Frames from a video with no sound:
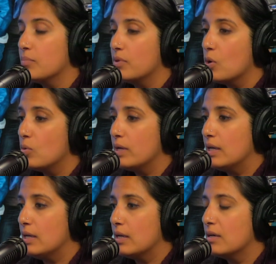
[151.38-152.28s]

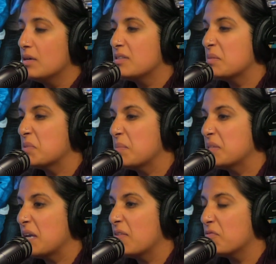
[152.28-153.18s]
bloating. Sometimes
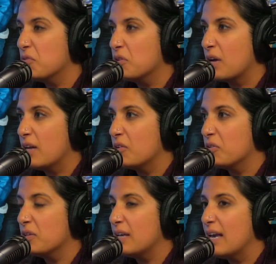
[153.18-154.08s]
they get full kind of
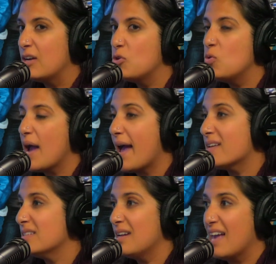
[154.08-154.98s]
early, and who
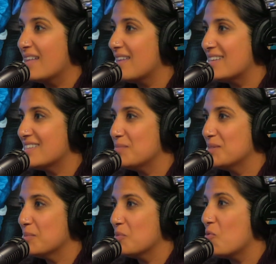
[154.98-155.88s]
hasn't had that
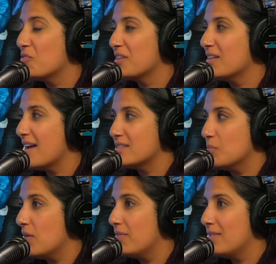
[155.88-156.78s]
symptom right. over the last
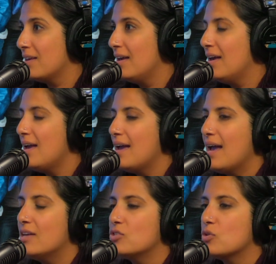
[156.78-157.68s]
month? Right.
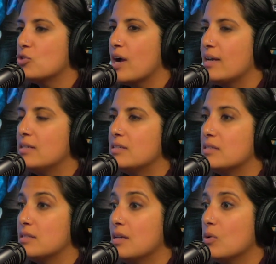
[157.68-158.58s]
And so trying to
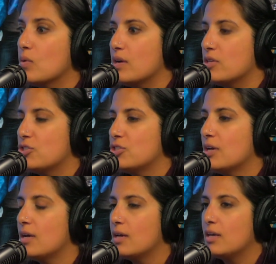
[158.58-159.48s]
distinguish
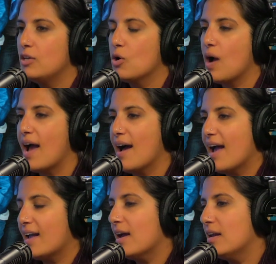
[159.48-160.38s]
you know, I,
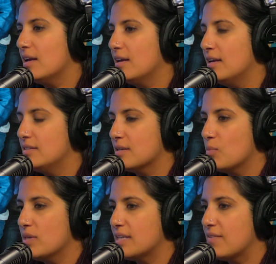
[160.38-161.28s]
I kind of, in some
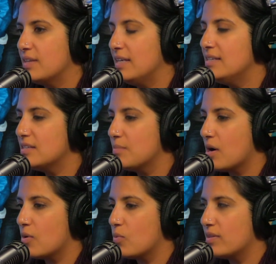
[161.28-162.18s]
ways, have the easy
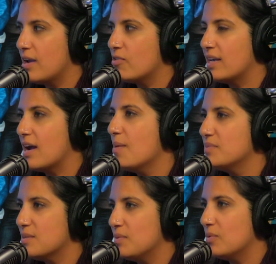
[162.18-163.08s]
part where they already come
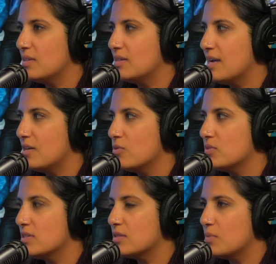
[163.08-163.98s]
to me with a
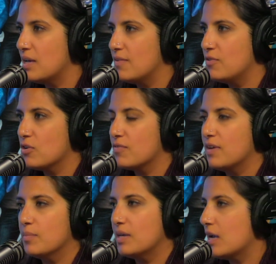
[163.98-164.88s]
diagnosis. But if you're a
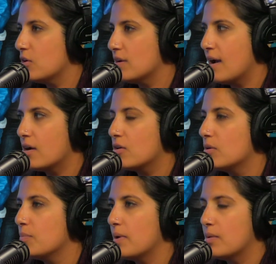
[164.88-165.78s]
family care doc or
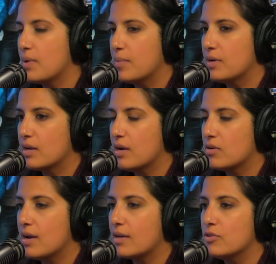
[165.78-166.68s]
a p- primary care
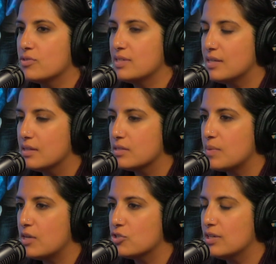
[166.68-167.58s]
doc and you're seeing this
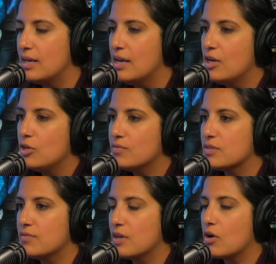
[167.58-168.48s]
patient, you have
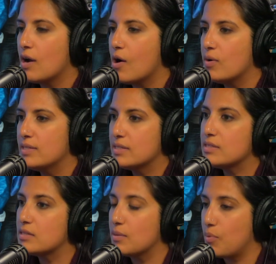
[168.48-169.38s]
to figure out is
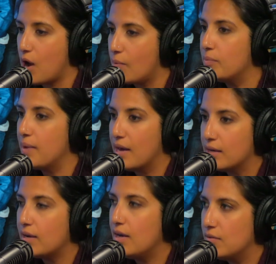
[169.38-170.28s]
this the
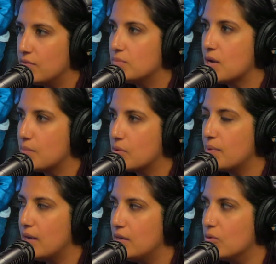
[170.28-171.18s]
problematic kind of abdominal
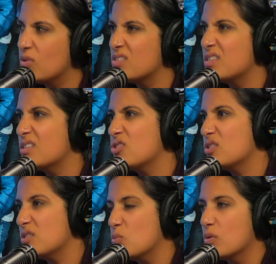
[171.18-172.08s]
pain or is this
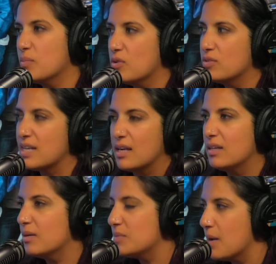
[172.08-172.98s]
just normal
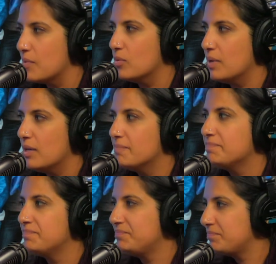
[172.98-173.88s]
daily abdominal right. pain? Right. And when they
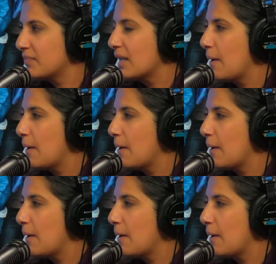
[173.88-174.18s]
come to see me, they're